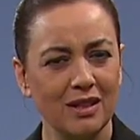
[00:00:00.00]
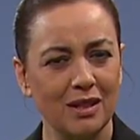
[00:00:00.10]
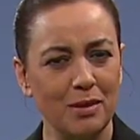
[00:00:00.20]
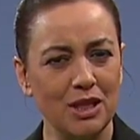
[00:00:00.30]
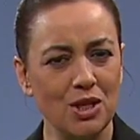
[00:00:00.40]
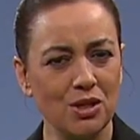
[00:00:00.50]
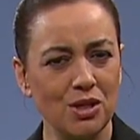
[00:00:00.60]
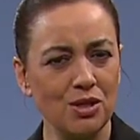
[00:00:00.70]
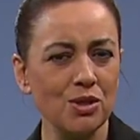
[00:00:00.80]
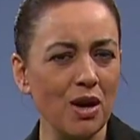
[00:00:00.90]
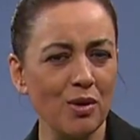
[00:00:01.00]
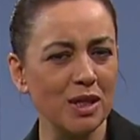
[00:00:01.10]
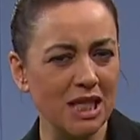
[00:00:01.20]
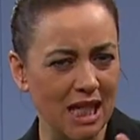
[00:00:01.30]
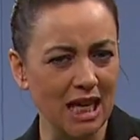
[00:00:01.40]
I mean, don't you
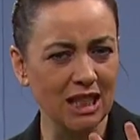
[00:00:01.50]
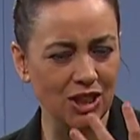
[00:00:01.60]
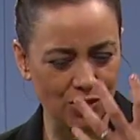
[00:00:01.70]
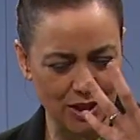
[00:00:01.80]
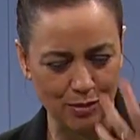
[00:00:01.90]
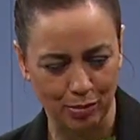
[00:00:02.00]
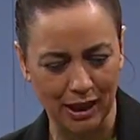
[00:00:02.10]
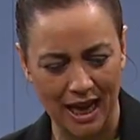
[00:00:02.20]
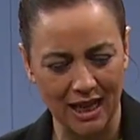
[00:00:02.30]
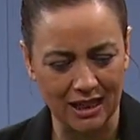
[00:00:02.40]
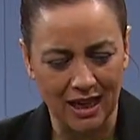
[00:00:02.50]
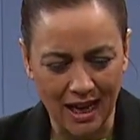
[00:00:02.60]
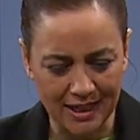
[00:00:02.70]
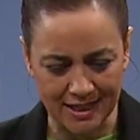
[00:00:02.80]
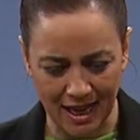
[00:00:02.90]
always think that there is a plan and
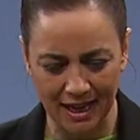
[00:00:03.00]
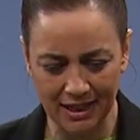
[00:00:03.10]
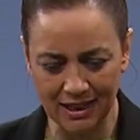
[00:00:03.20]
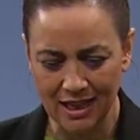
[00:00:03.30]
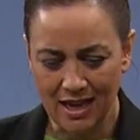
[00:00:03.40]
God is guiding?